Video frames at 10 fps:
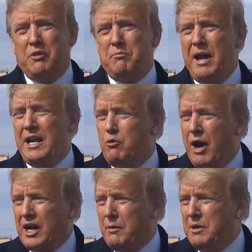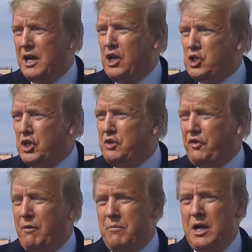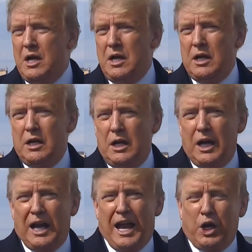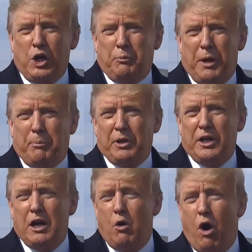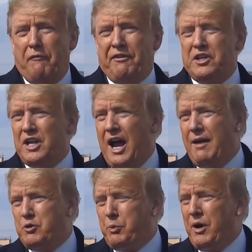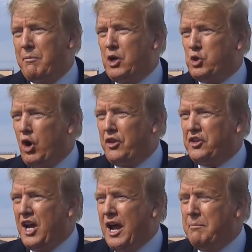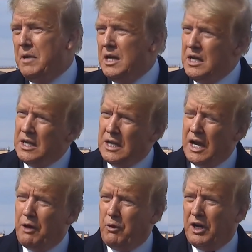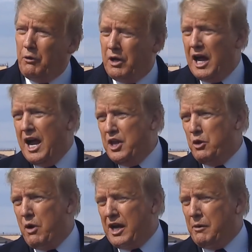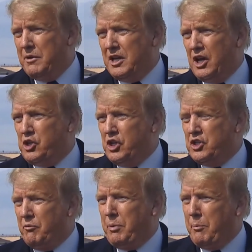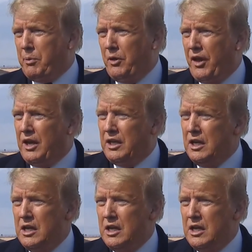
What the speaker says: had many recommendations from a lot of good people. You know, oftentimes, pretty much all the time, I really rely on the recommendations of people that